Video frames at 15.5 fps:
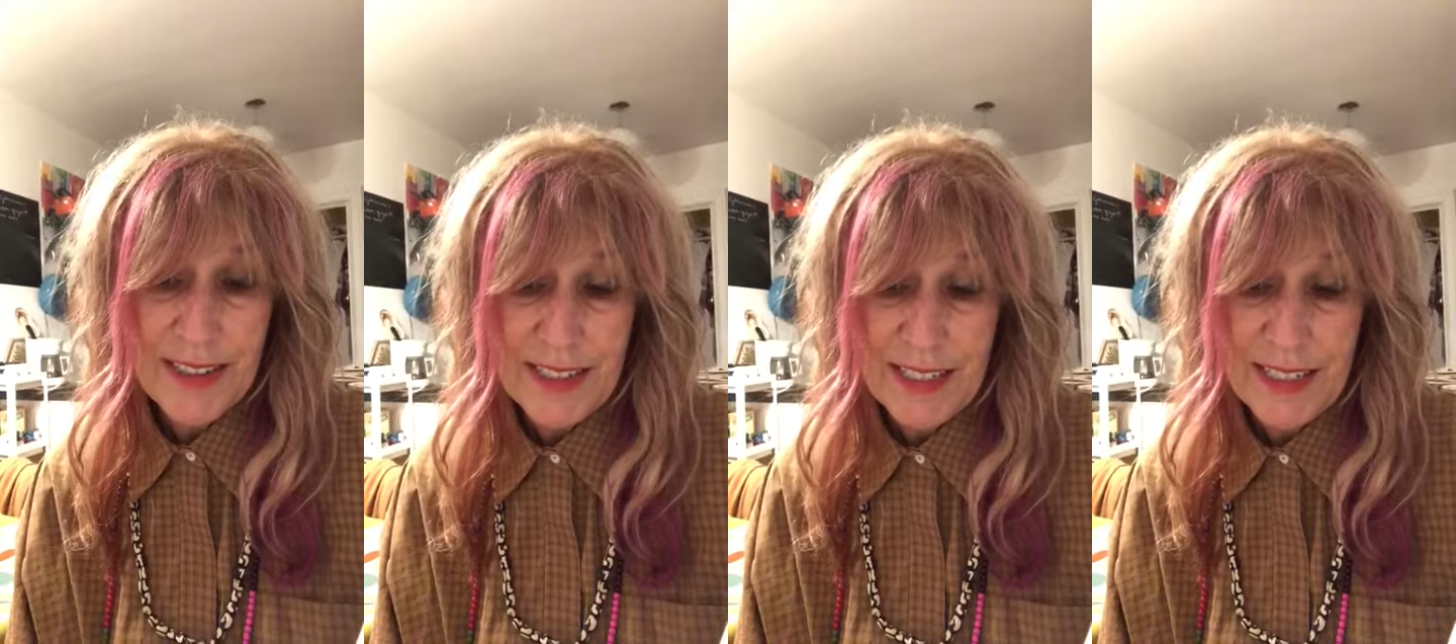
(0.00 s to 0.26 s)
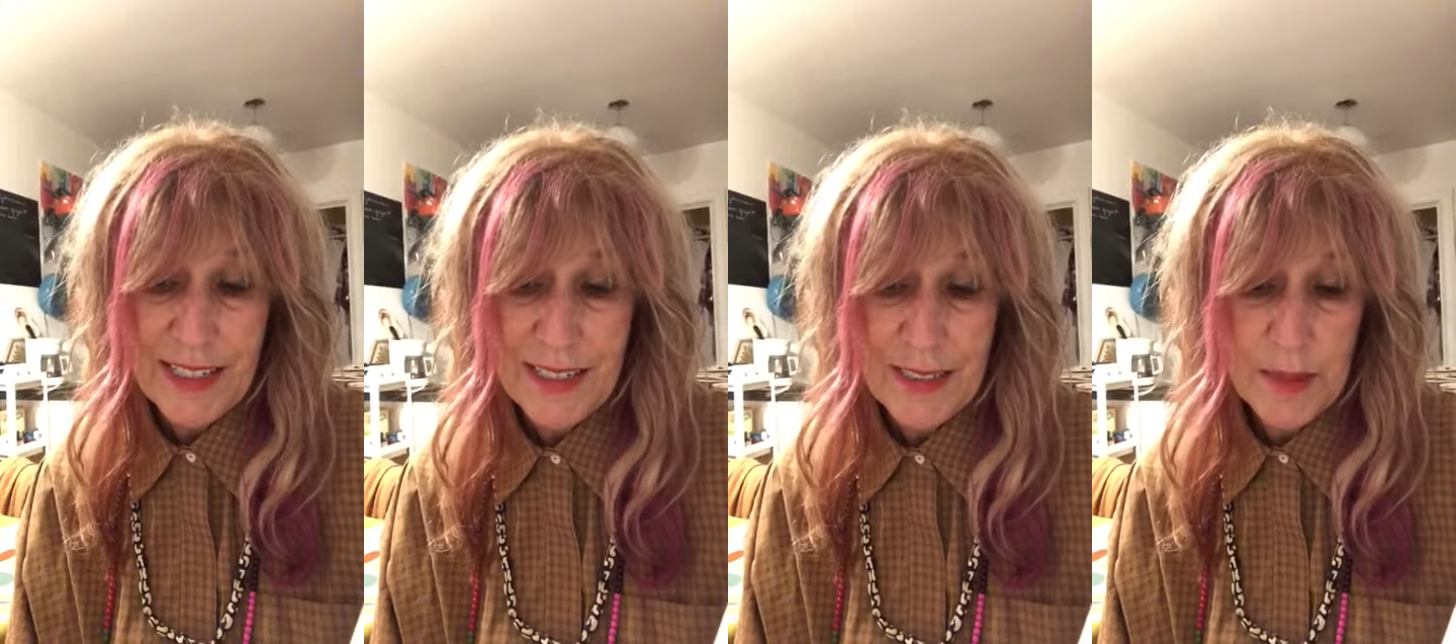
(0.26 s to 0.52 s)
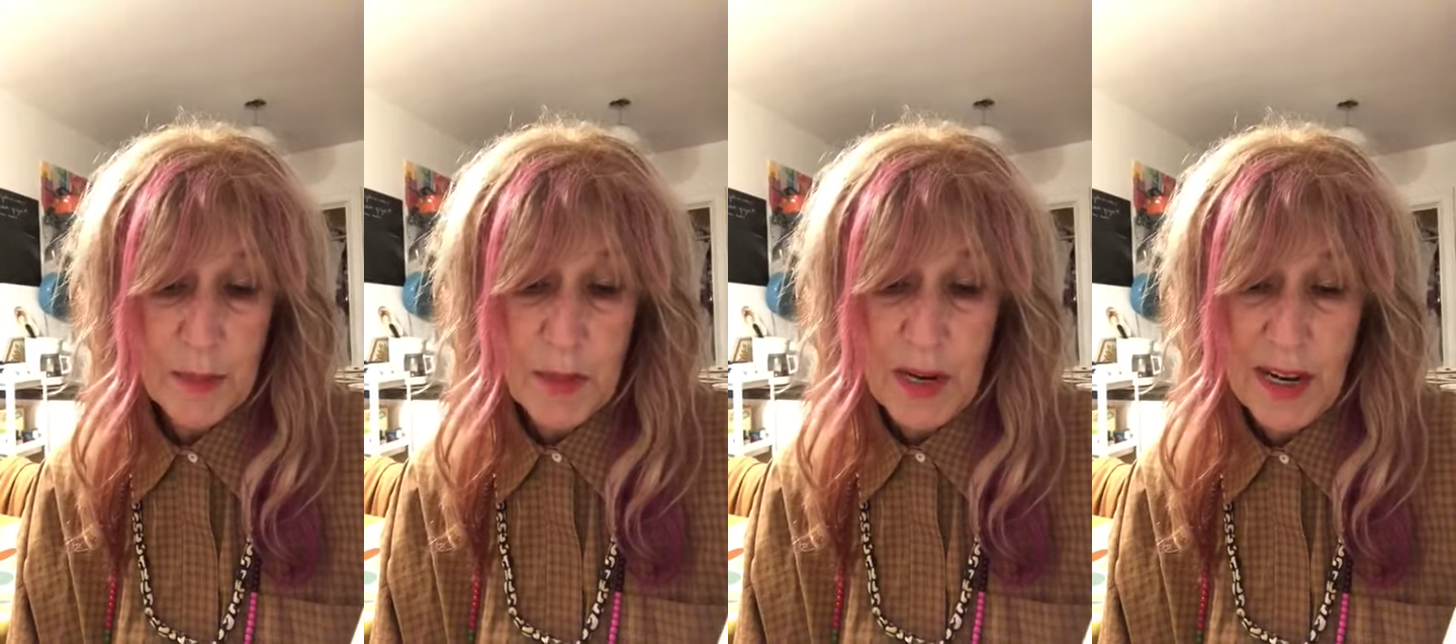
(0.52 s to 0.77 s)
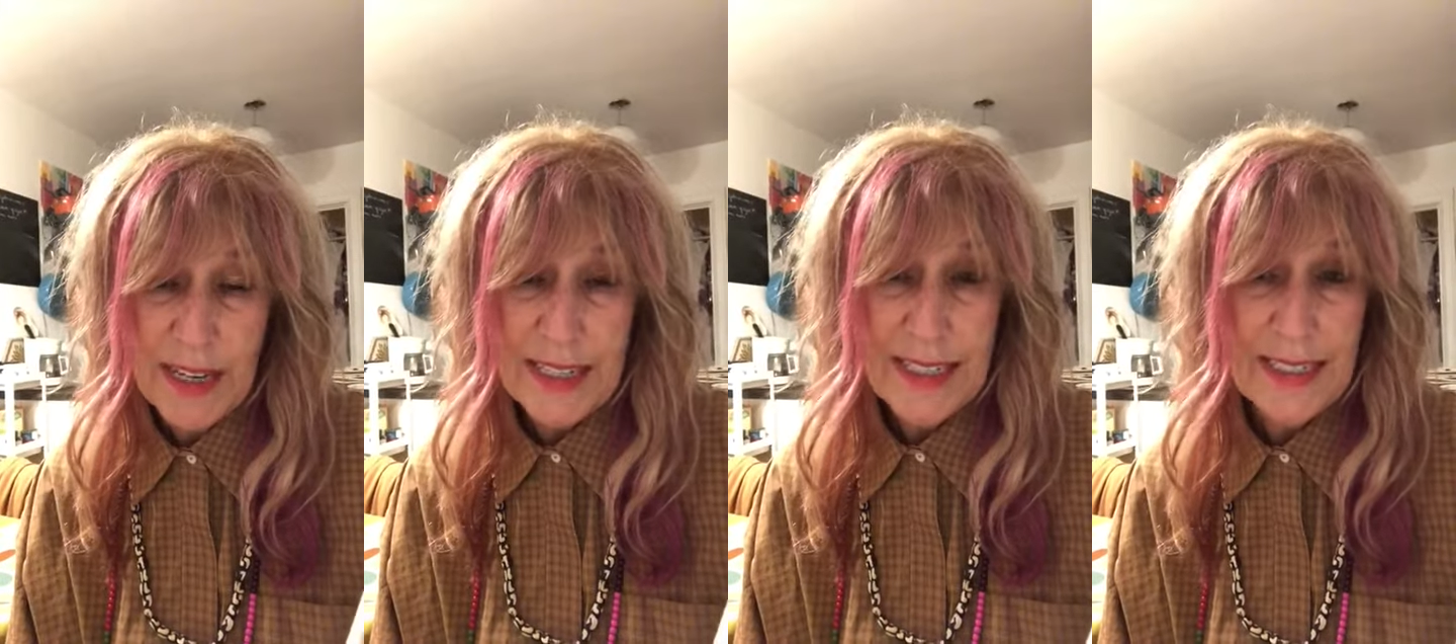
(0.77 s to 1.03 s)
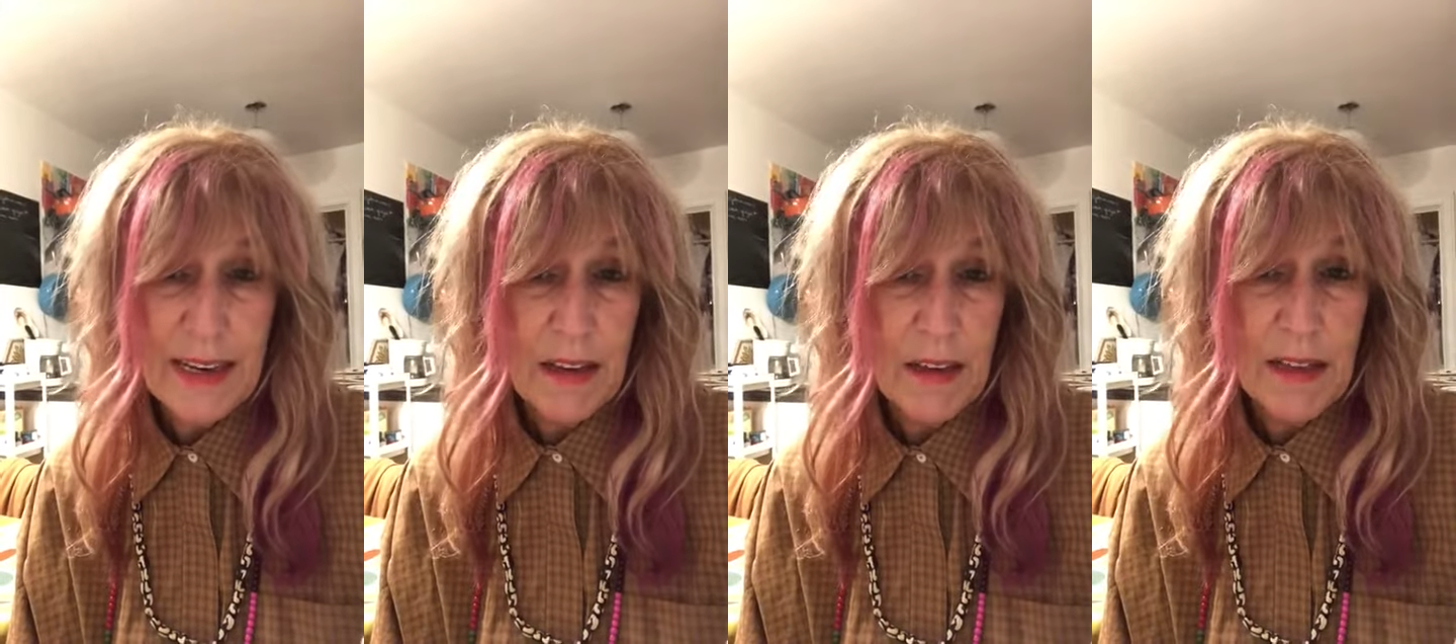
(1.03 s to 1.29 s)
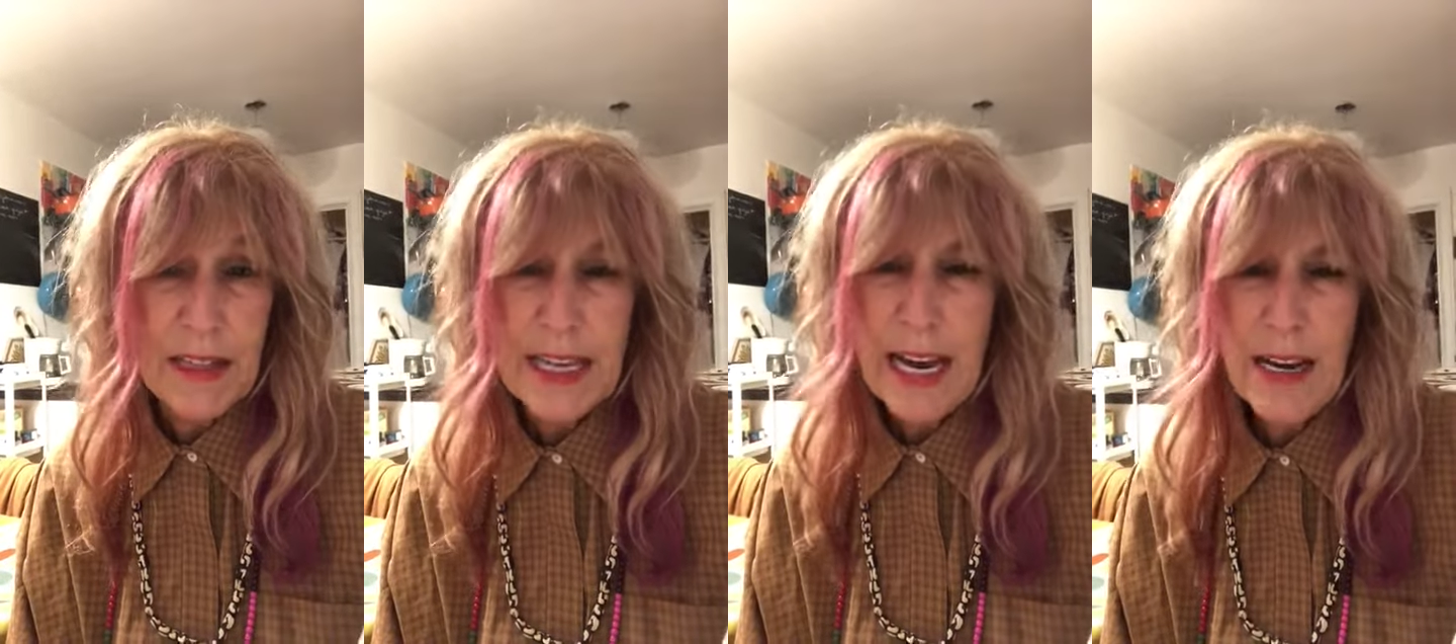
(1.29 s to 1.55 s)
in his mind a
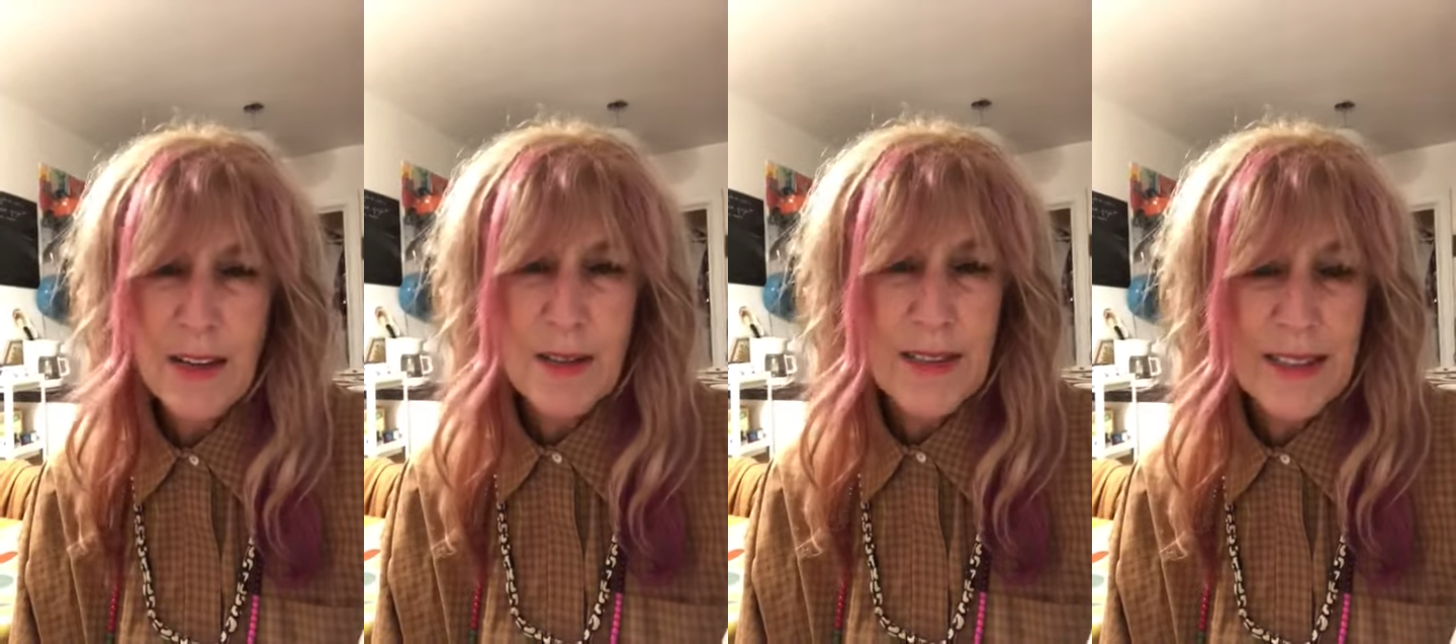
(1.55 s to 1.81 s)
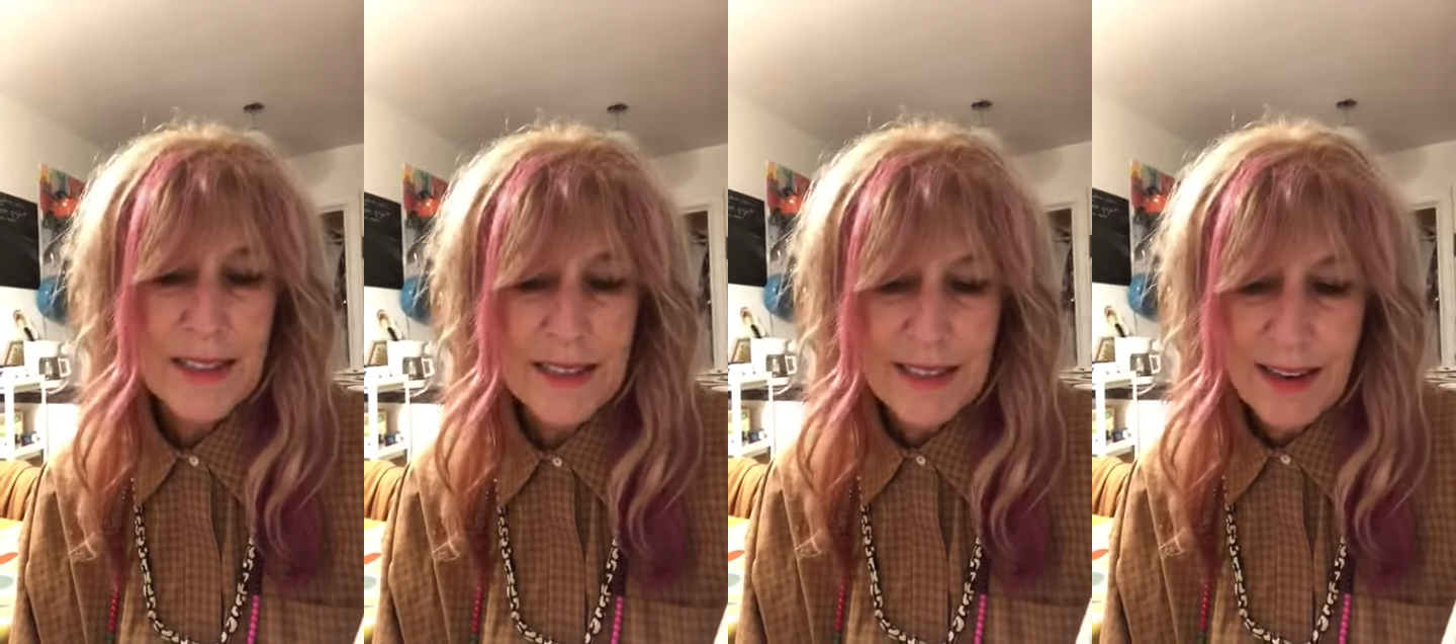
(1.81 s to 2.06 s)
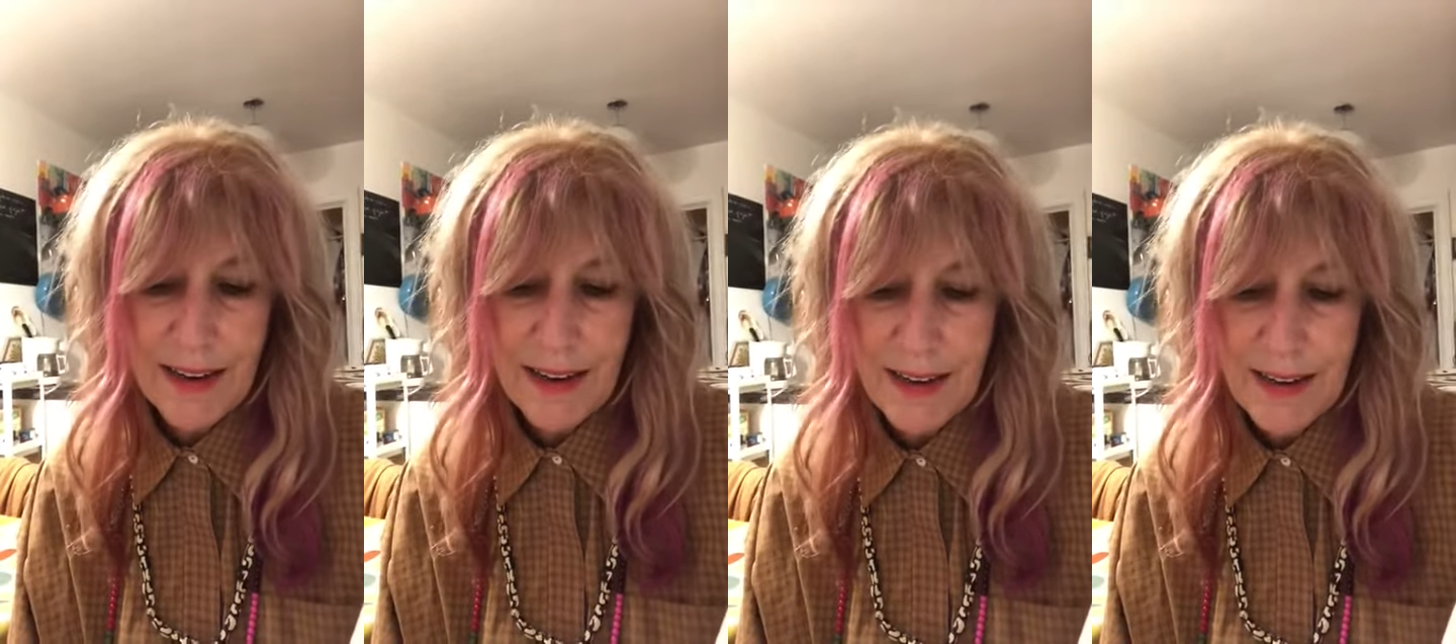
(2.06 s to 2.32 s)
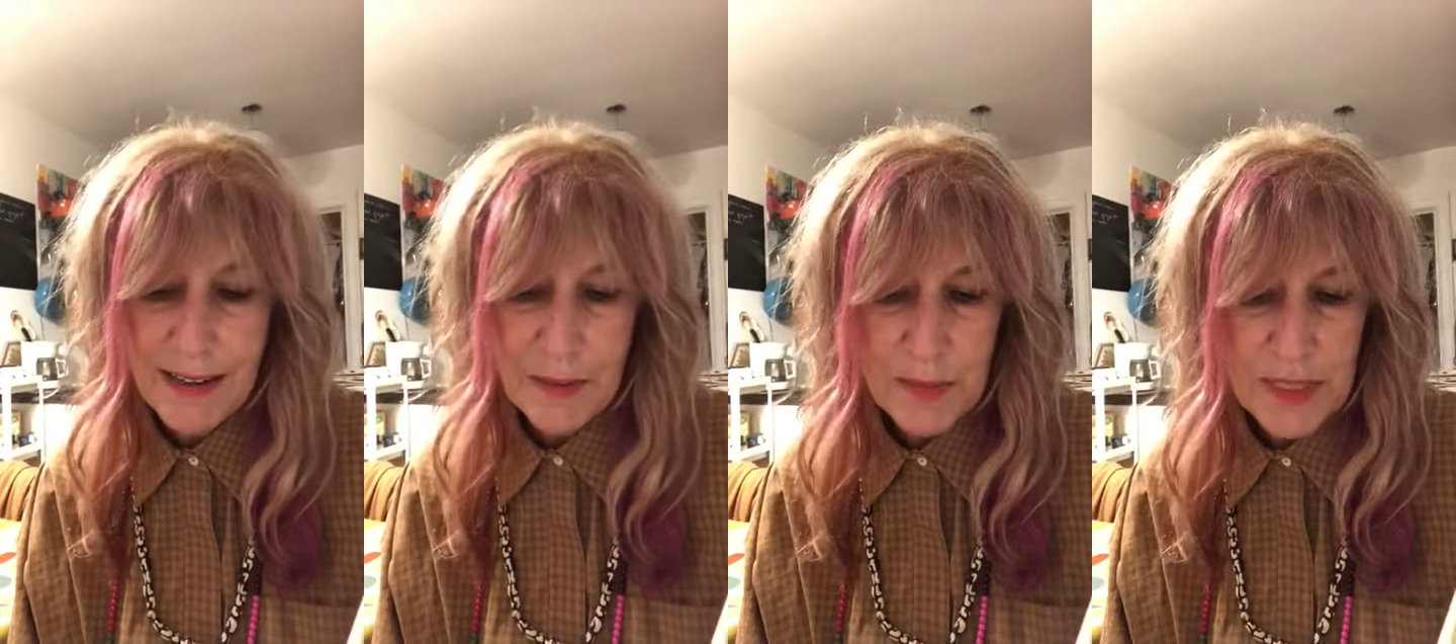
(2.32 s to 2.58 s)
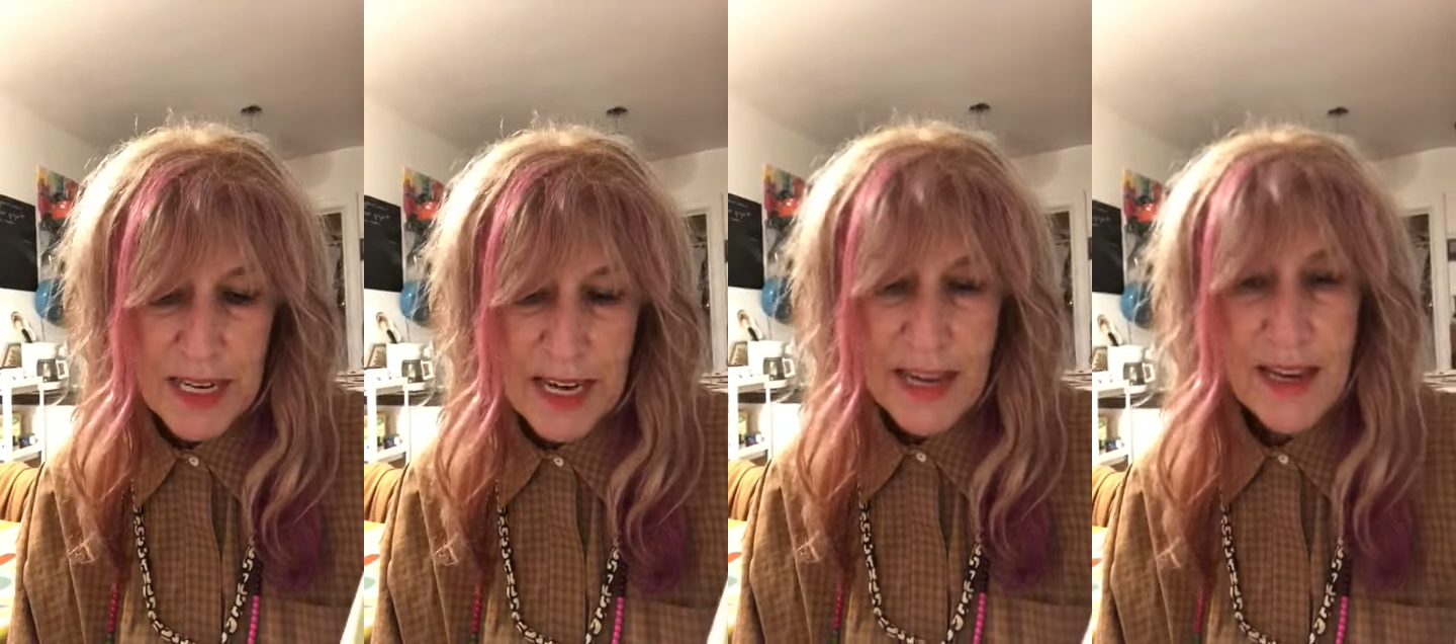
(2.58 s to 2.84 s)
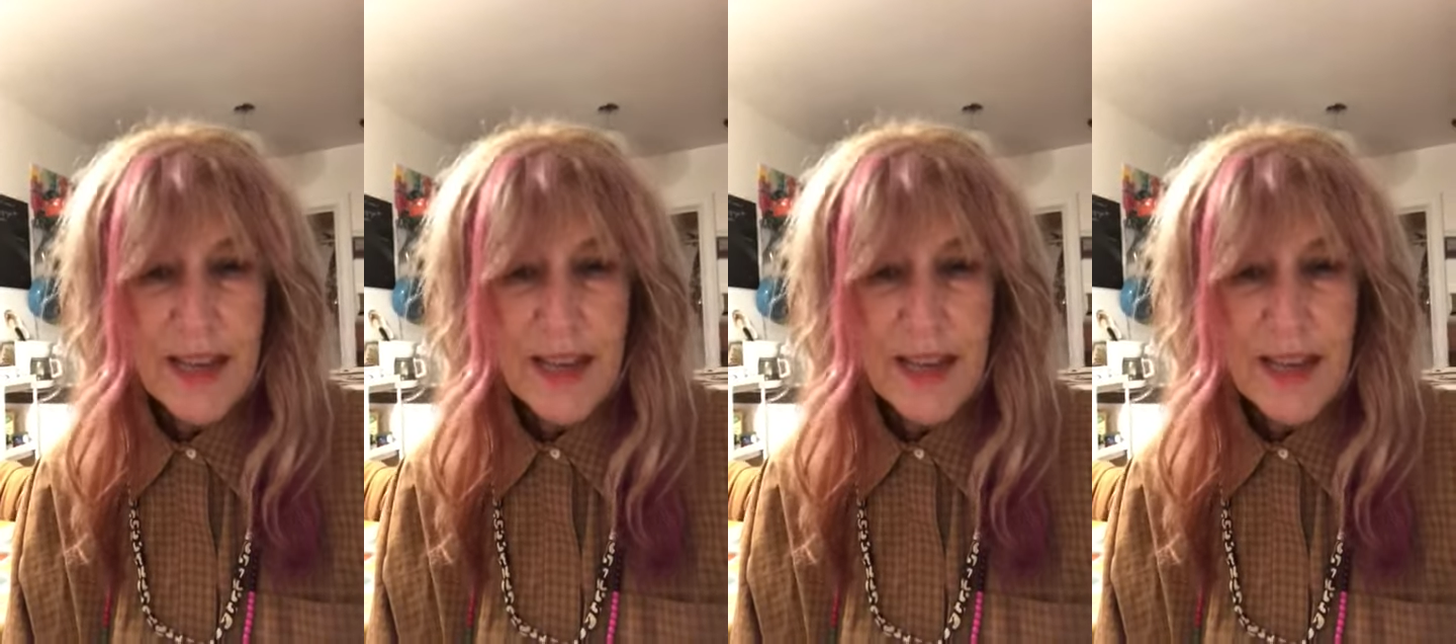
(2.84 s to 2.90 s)
thousand times,